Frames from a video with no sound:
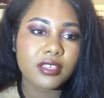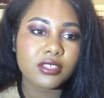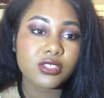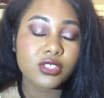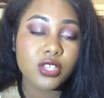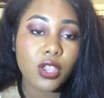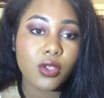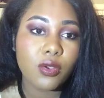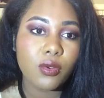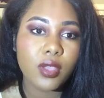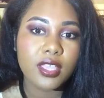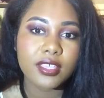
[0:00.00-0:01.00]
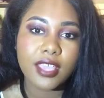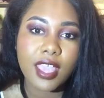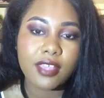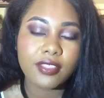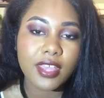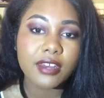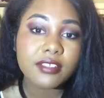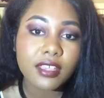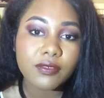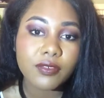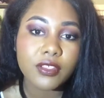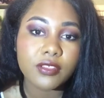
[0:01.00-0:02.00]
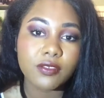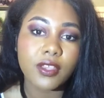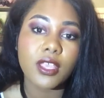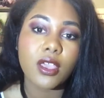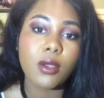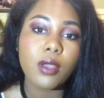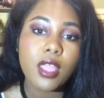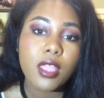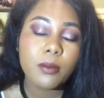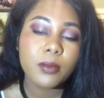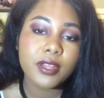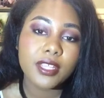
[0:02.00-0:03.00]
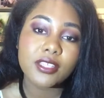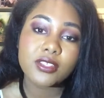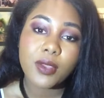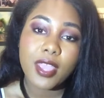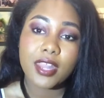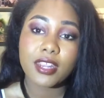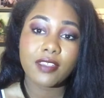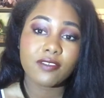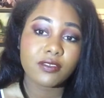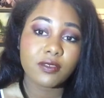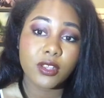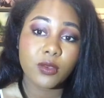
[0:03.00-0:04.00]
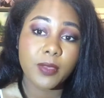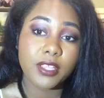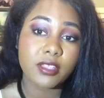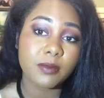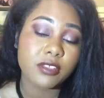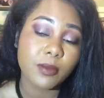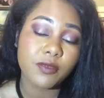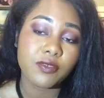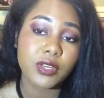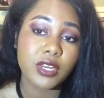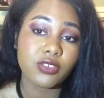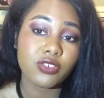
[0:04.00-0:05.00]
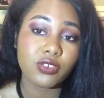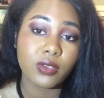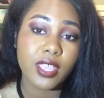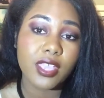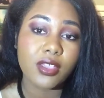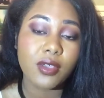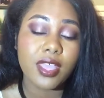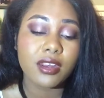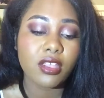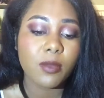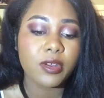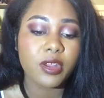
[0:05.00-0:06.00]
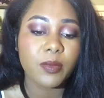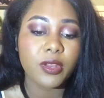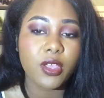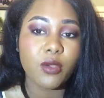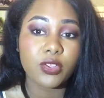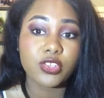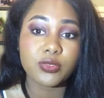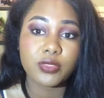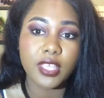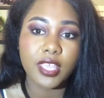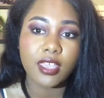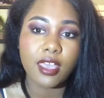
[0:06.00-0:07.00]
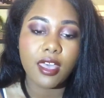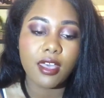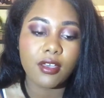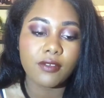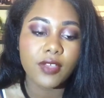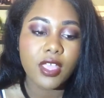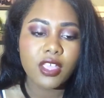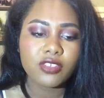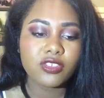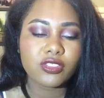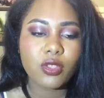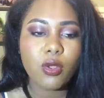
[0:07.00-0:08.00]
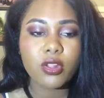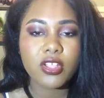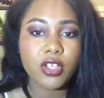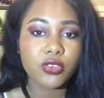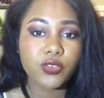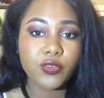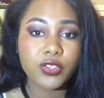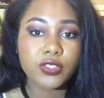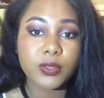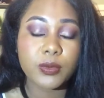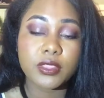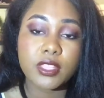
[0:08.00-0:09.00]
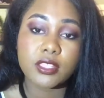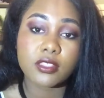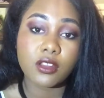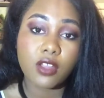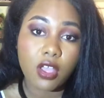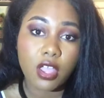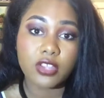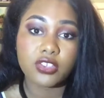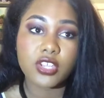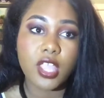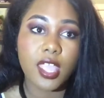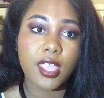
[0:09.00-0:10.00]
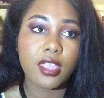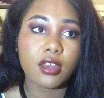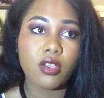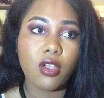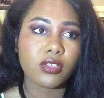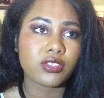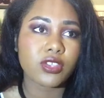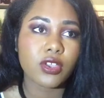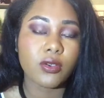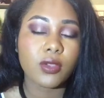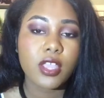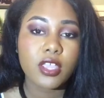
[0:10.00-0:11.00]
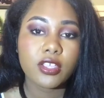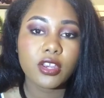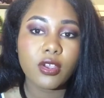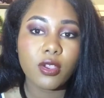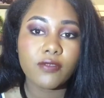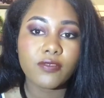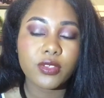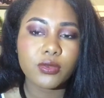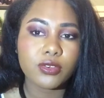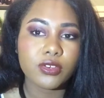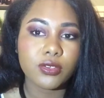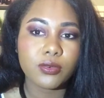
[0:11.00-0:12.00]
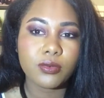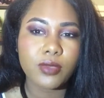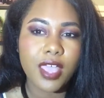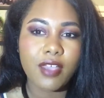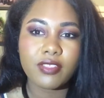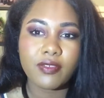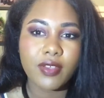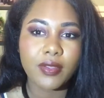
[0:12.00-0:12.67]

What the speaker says: So yeah, that is it for this video. Please go ahead and give this video a big thumbs up if you did enjoy it. Go ahead and comment down below what you think of just the whole controversy with this launch. And also, you know, if you do have the